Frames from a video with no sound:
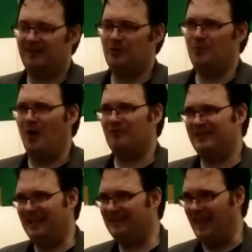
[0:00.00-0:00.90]
"You
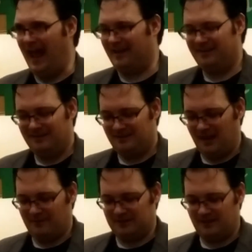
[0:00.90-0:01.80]
won't need that,"
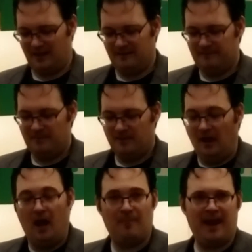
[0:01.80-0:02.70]
Davis said.
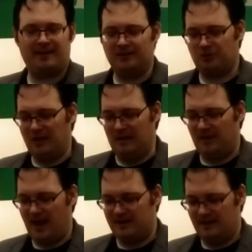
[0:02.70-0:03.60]
"A man can
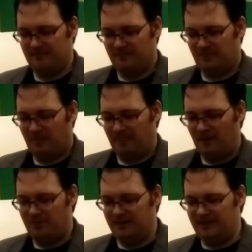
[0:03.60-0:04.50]
dream, can't he?"
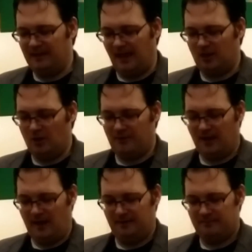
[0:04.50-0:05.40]
But he did let go of the
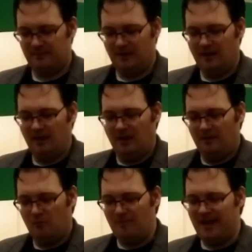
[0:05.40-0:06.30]
gun.
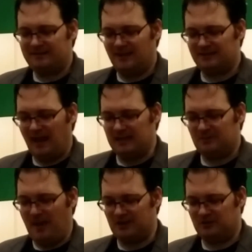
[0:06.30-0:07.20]
What makes this guy
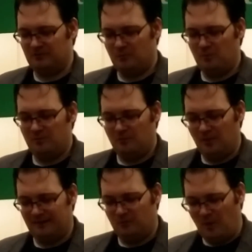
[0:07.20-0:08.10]
special?
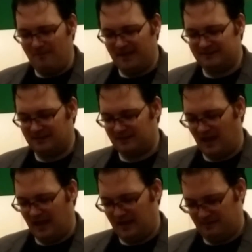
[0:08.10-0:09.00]
What makes this
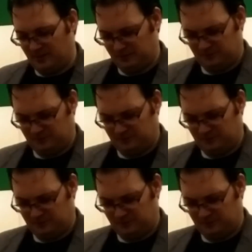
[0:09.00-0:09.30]
guy